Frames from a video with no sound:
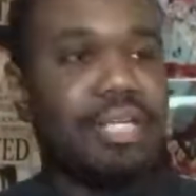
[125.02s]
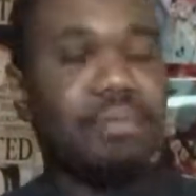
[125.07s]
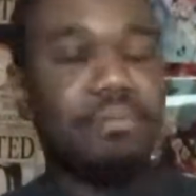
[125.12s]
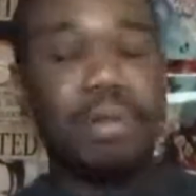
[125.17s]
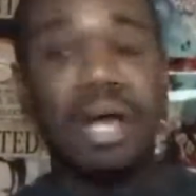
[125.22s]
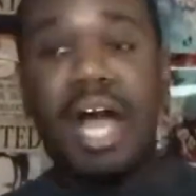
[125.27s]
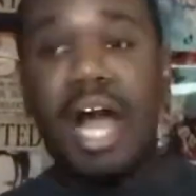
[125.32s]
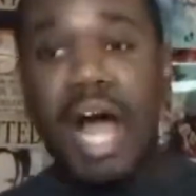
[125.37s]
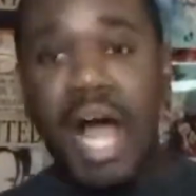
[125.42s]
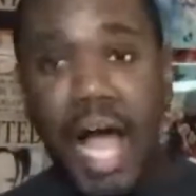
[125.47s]

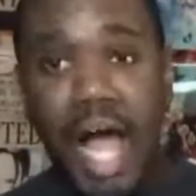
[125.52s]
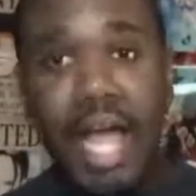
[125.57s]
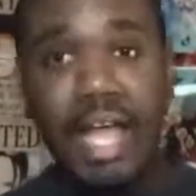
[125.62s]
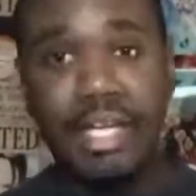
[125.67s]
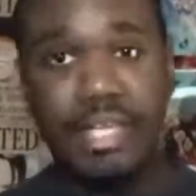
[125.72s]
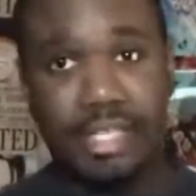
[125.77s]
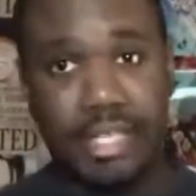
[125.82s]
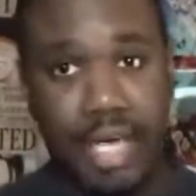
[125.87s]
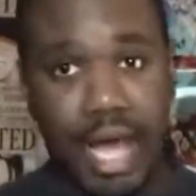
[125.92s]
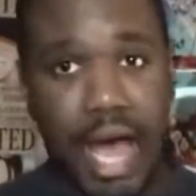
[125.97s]

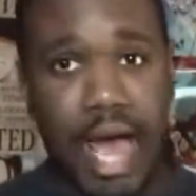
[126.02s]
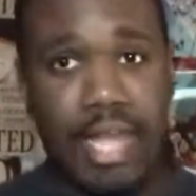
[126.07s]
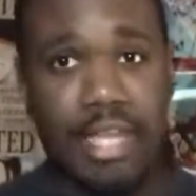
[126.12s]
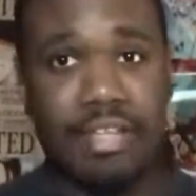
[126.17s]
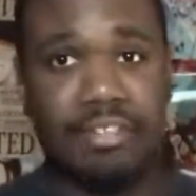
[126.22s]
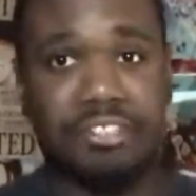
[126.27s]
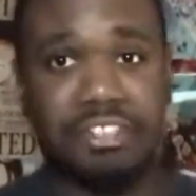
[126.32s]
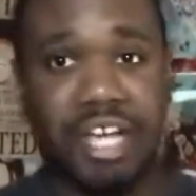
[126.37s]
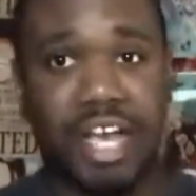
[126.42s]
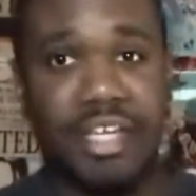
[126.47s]
behind the Island
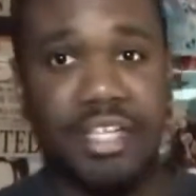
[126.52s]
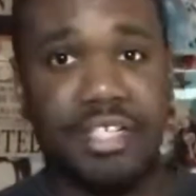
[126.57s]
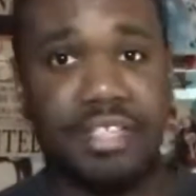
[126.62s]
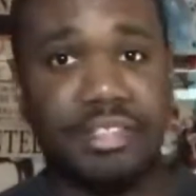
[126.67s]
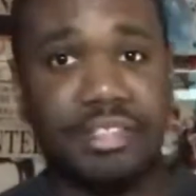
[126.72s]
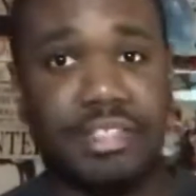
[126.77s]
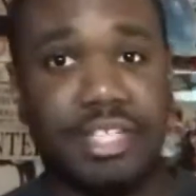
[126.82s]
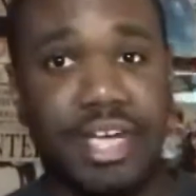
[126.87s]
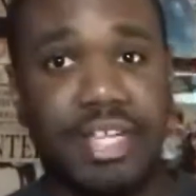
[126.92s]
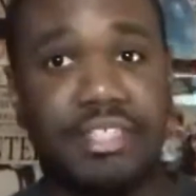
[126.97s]
of Giant
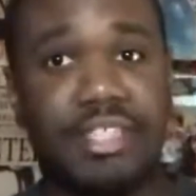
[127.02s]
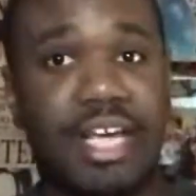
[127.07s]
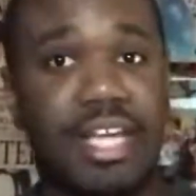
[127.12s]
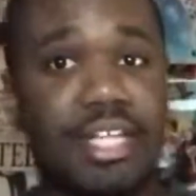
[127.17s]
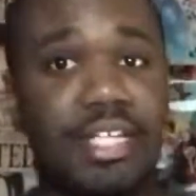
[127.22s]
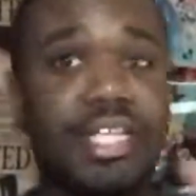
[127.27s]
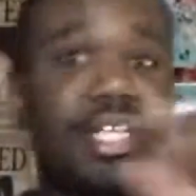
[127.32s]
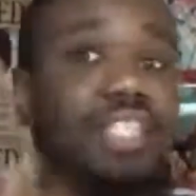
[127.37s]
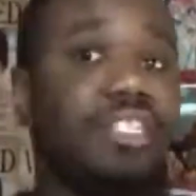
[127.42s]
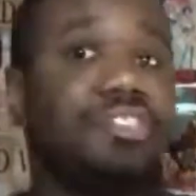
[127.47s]
Insects, and
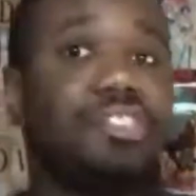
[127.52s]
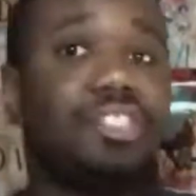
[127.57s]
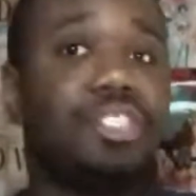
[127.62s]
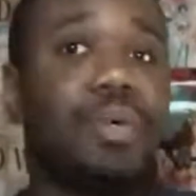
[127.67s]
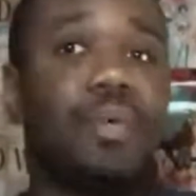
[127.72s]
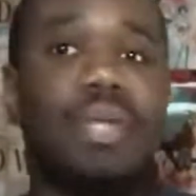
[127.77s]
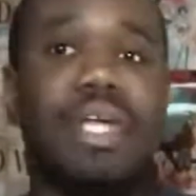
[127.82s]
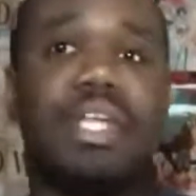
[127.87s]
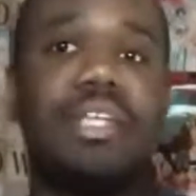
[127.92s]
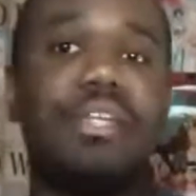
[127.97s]
it didn't
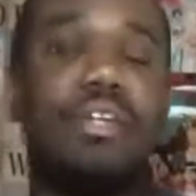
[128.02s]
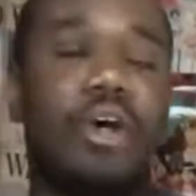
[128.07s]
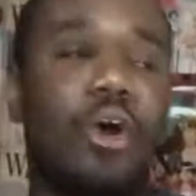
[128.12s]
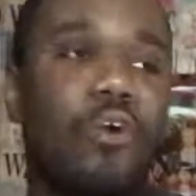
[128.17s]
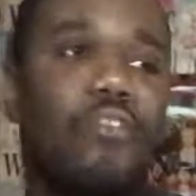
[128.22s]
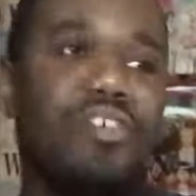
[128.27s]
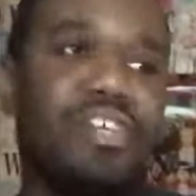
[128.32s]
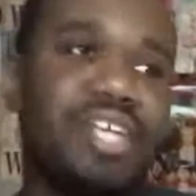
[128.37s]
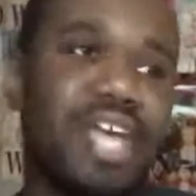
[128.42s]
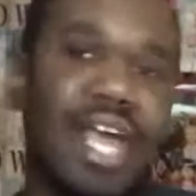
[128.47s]
show it in the
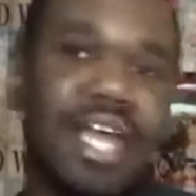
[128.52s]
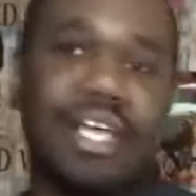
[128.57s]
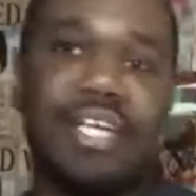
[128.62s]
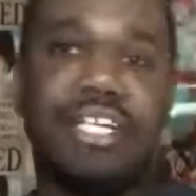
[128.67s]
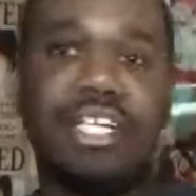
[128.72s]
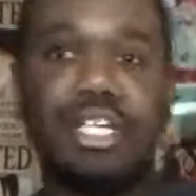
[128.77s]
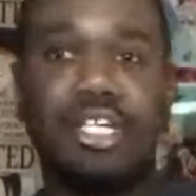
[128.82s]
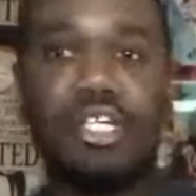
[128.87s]
OVA.